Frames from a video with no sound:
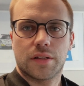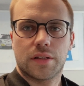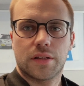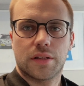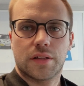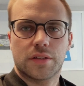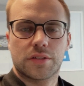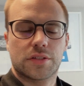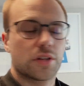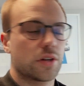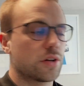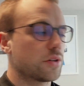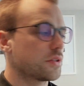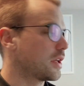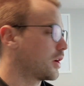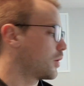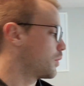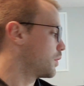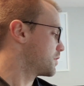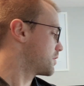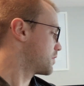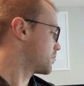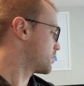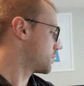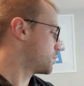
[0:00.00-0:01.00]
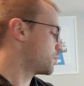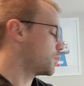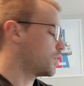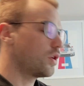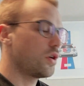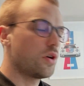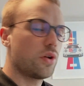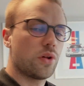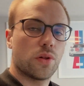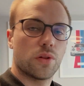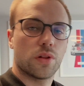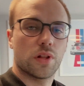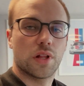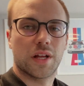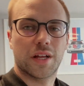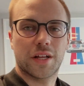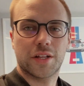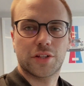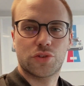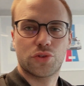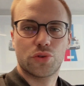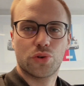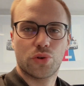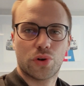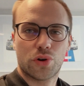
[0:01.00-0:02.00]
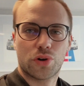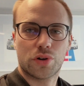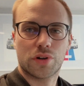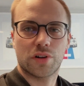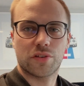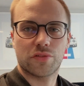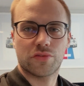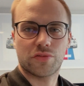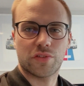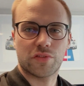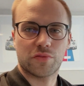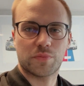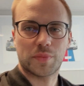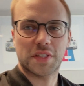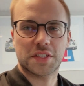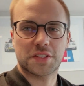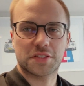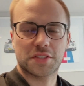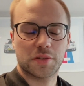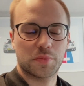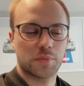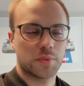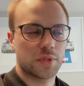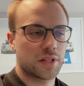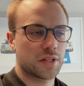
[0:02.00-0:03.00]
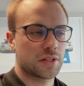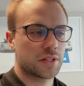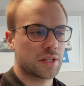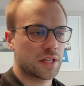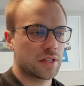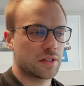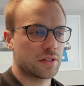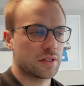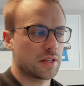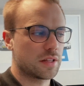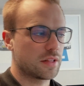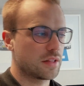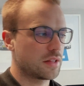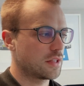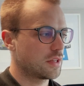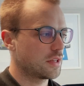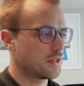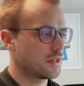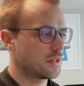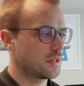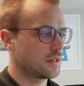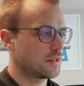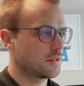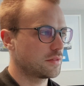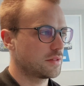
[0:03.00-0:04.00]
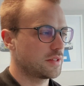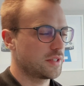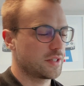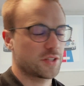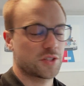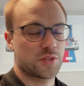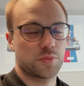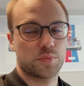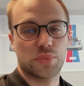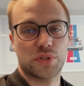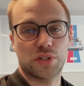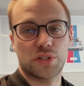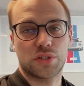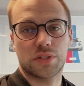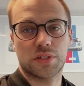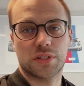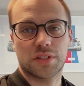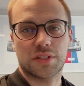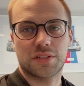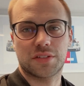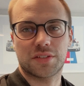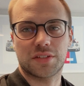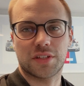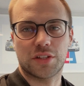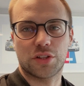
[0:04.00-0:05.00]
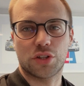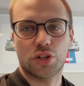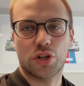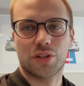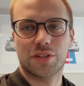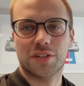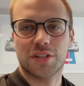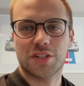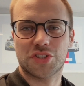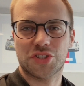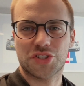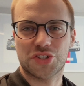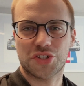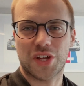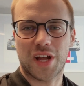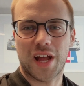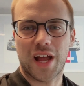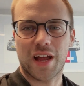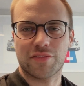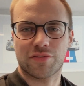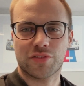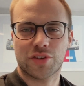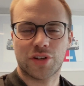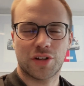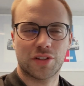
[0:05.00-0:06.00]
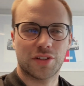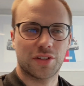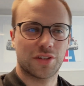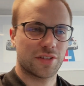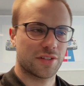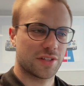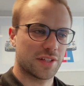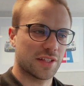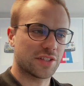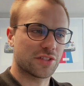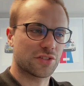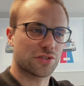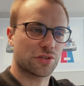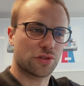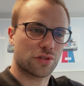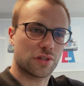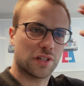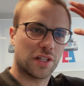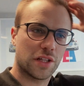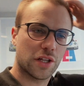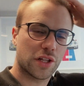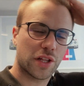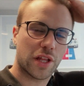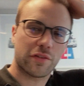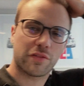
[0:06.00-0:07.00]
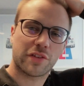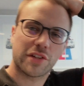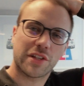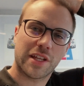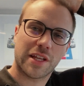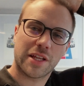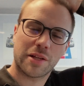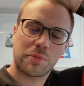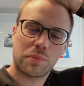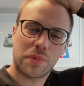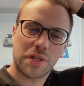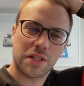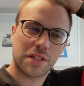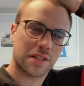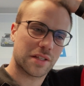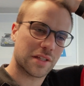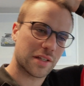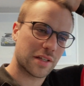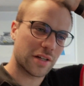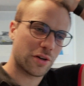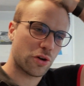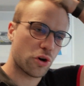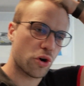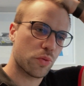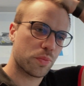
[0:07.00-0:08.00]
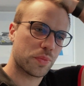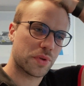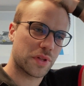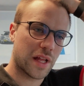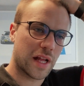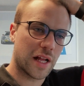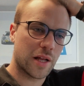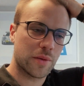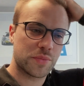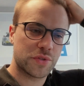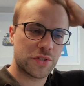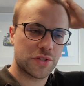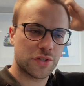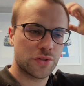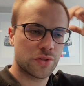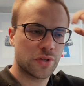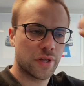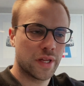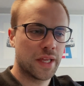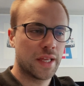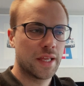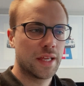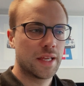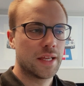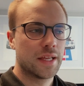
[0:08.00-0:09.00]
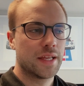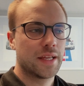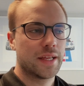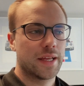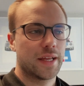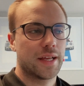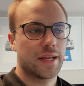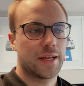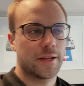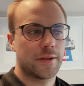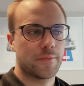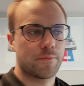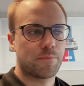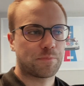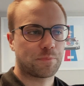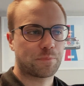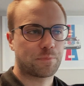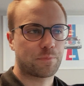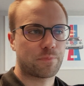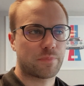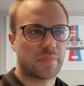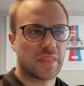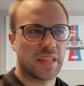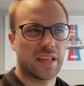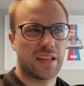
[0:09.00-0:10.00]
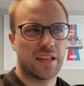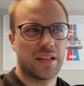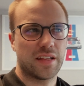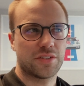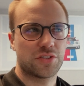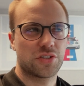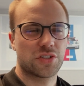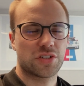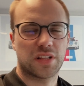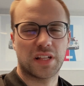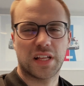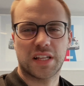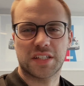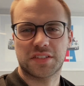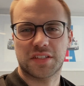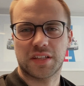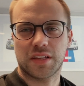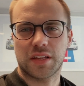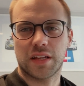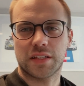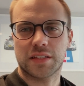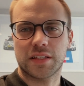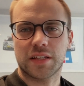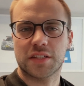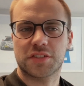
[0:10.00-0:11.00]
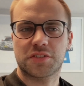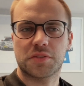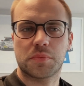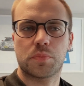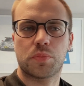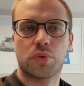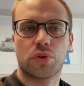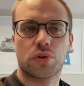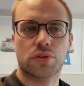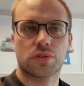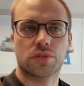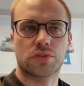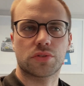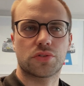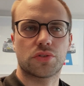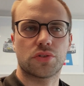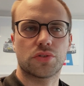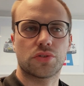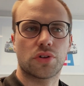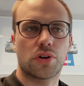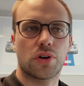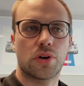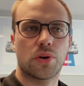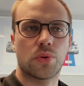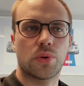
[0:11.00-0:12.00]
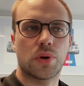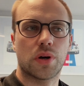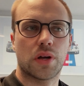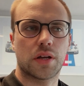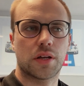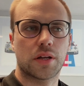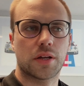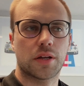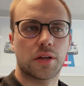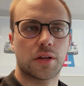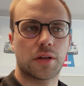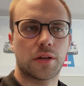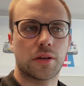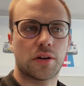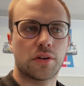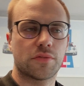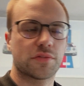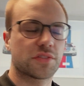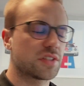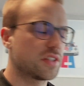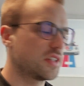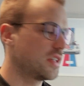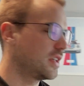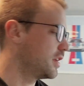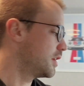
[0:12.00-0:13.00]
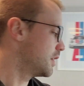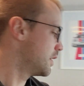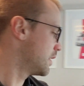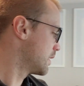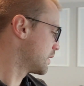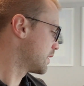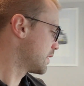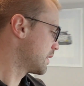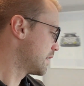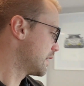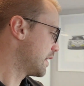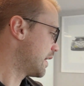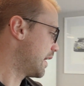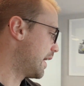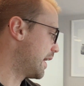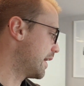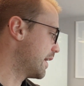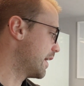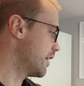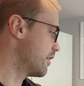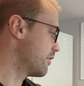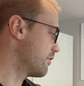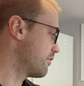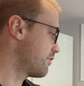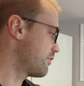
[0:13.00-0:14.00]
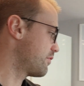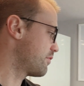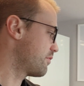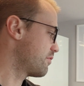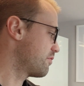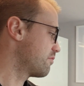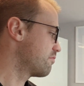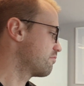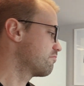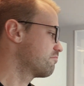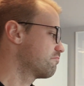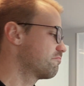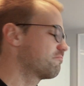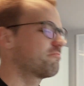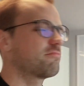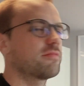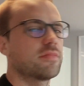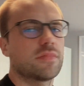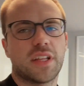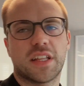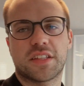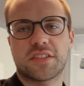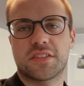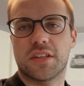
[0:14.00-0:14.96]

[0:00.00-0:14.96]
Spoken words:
So that was a small tour of my simulator and the experience and knowledge I've got. It's certainly not everything, but I hope it helps you. Just last thing, I think it's important to know, obviously I have, let's